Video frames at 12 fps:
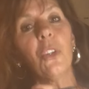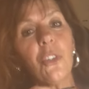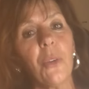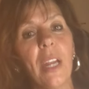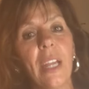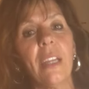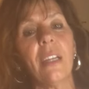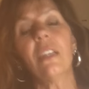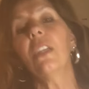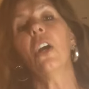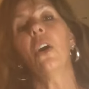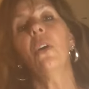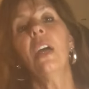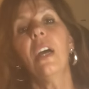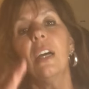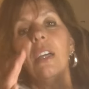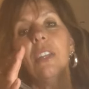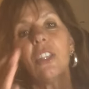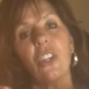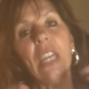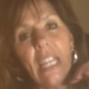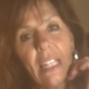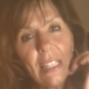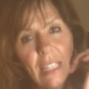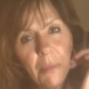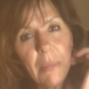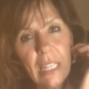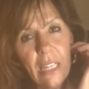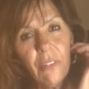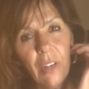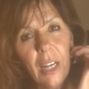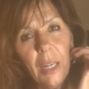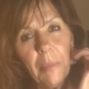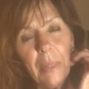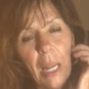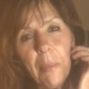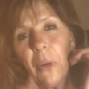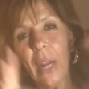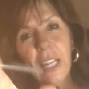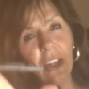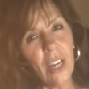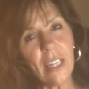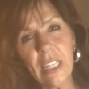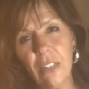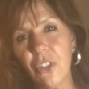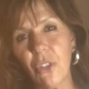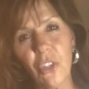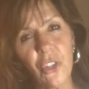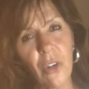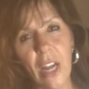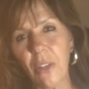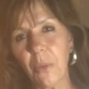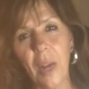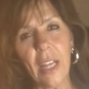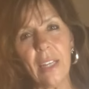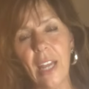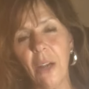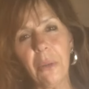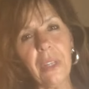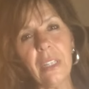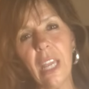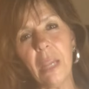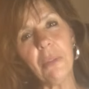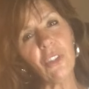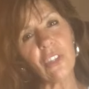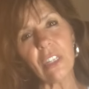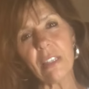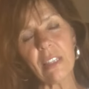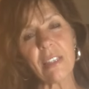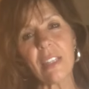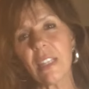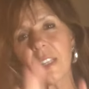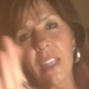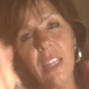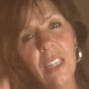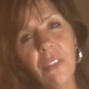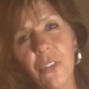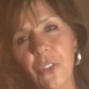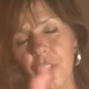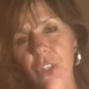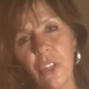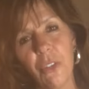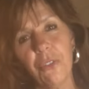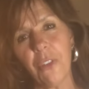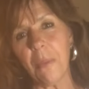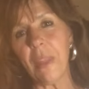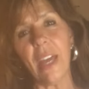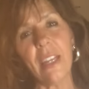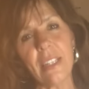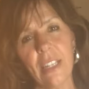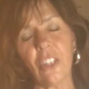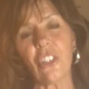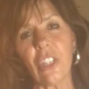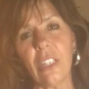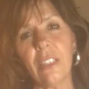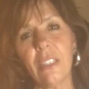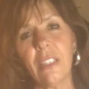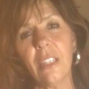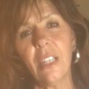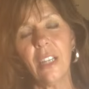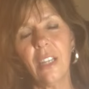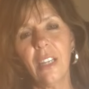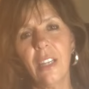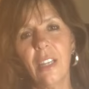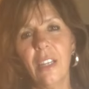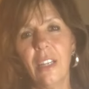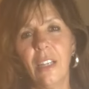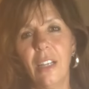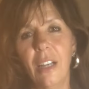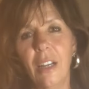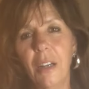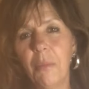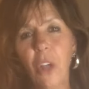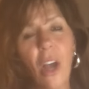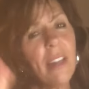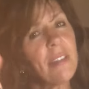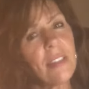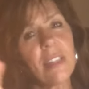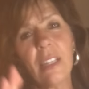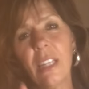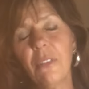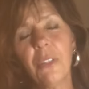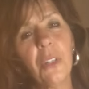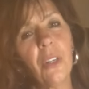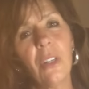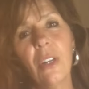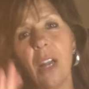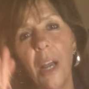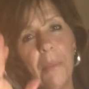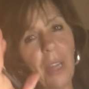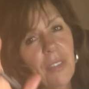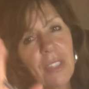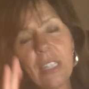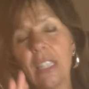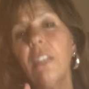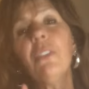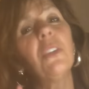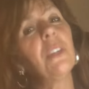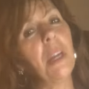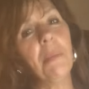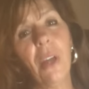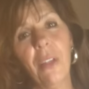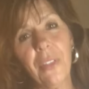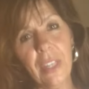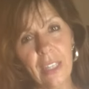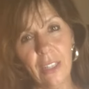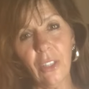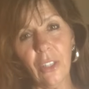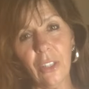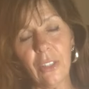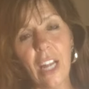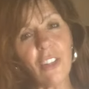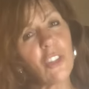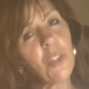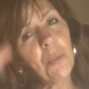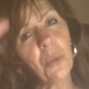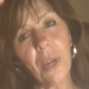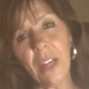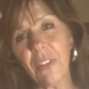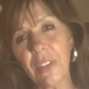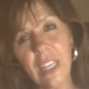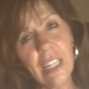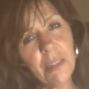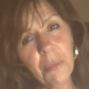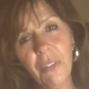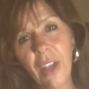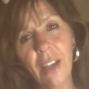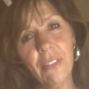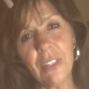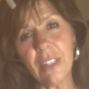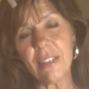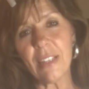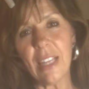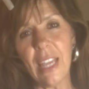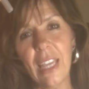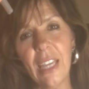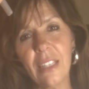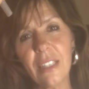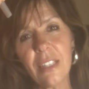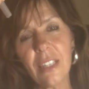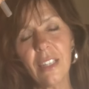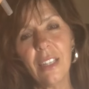or drink, you know, that you can't seem to give up. And I pray God gives you strength right now in the name of Jesus and delivers you from that addiction. Um, God is a deliverer. I'm not the deliverer and I'm not the healer. I just pray the kingdom of heaven is at hand.